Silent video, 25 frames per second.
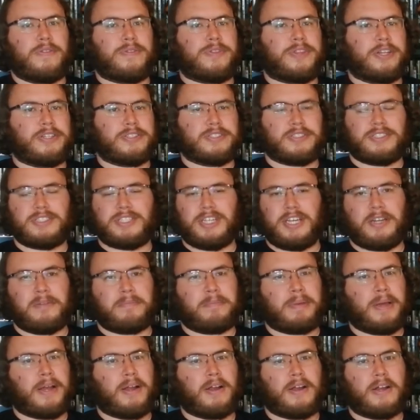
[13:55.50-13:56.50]
There's a
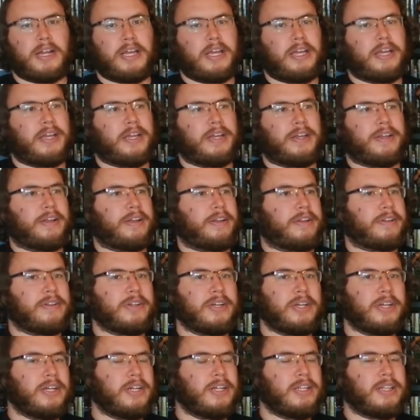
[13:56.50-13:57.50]
scene parodying,
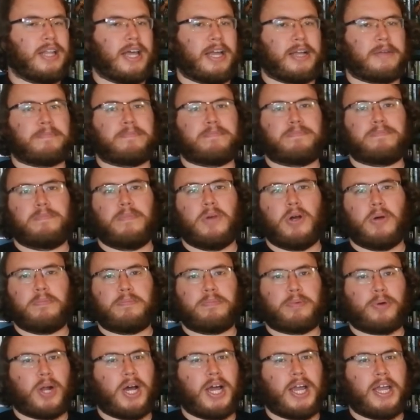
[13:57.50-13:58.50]
like,
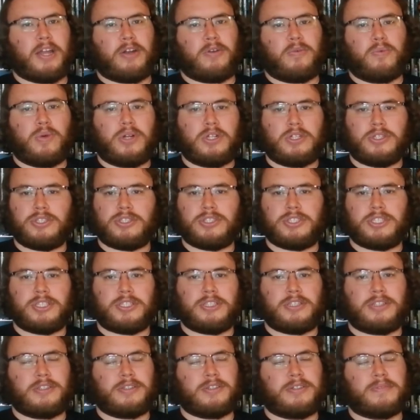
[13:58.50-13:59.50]
Brian
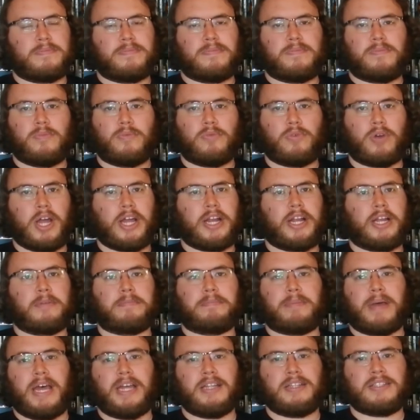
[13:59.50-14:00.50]
Wilson writing
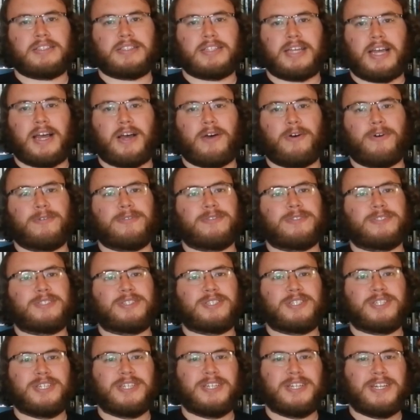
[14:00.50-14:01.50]
Pet
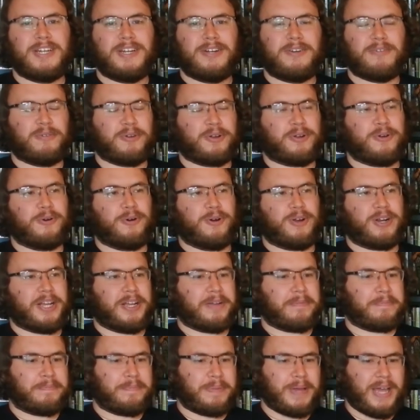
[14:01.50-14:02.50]
Sounds,
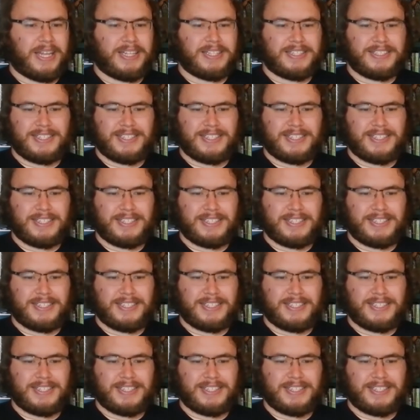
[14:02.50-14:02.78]
recording Pet